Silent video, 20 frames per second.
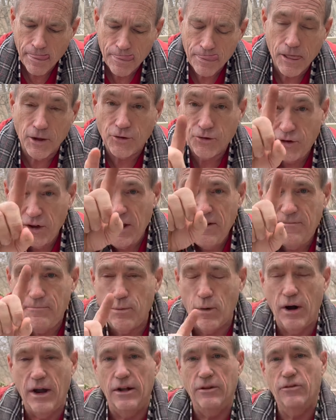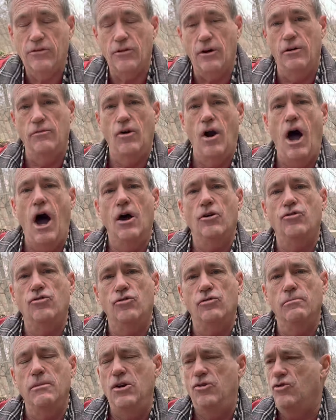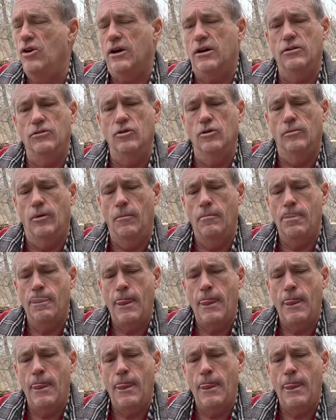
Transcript: the chief prince of Rosh, Meshech and Tubal.